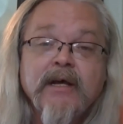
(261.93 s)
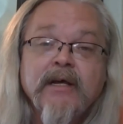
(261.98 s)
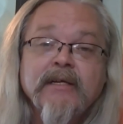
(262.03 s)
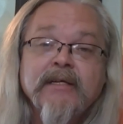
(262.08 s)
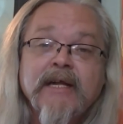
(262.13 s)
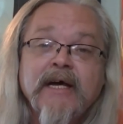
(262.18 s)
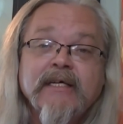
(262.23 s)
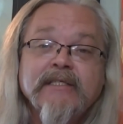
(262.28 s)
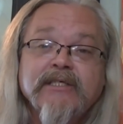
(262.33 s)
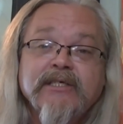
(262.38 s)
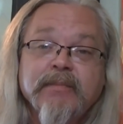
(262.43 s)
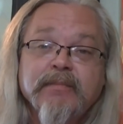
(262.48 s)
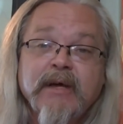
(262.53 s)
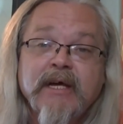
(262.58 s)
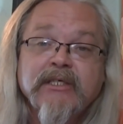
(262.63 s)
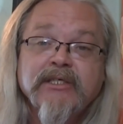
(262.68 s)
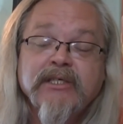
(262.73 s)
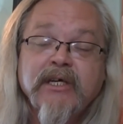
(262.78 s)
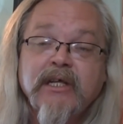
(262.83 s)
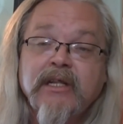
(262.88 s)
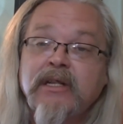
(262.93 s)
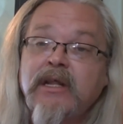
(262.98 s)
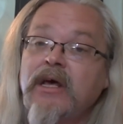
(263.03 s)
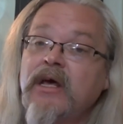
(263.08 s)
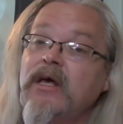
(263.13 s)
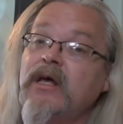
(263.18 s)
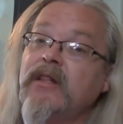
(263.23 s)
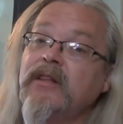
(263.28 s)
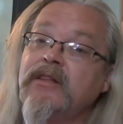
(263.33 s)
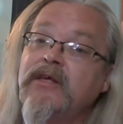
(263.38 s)
Not to mention
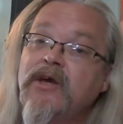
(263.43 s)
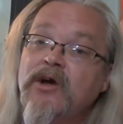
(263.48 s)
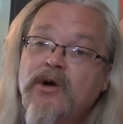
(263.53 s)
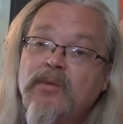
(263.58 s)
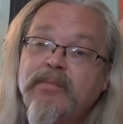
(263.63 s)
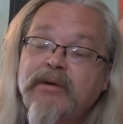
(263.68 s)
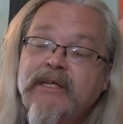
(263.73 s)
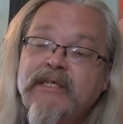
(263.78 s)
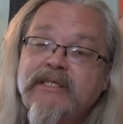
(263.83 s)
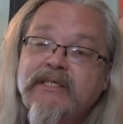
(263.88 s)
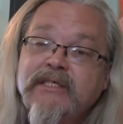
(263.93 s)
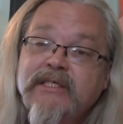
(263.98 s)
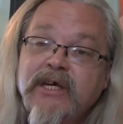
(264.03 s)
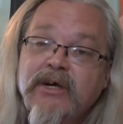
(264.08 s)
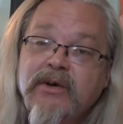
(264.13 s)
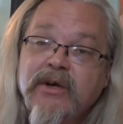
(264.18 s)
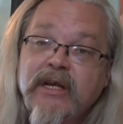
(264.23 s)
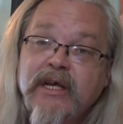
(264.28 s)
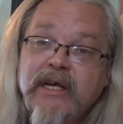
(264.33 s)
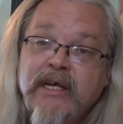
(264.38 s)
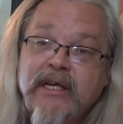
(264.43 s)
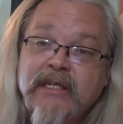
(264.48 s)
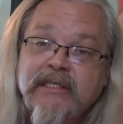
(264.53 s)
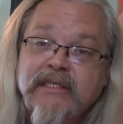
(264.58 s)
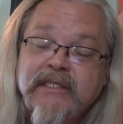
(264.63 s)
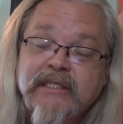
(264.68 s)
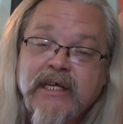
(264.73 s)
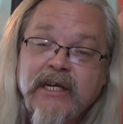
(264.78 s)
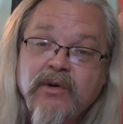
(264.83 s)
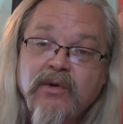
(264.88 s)
the open
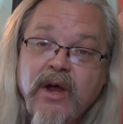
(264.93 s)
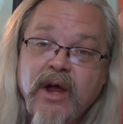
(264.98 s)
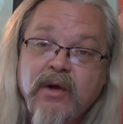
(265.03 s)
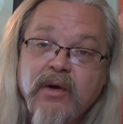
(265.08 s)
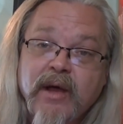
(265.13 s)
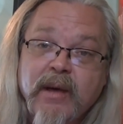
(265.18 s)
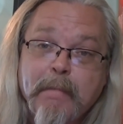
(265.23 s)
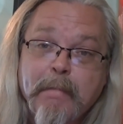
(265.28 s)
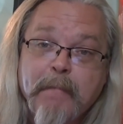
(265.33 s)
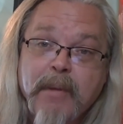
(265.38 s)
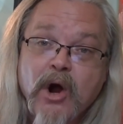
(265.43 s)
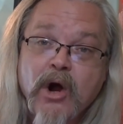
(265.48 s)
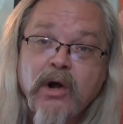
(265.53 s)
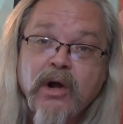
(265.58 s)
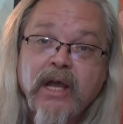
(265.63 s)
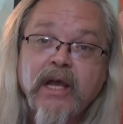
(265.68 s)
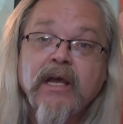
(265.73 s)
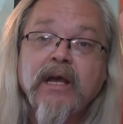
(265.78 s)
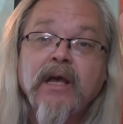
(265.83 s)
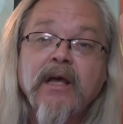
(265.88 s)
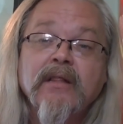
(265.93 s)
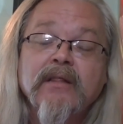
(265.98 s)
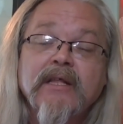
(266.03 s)
incinerary burning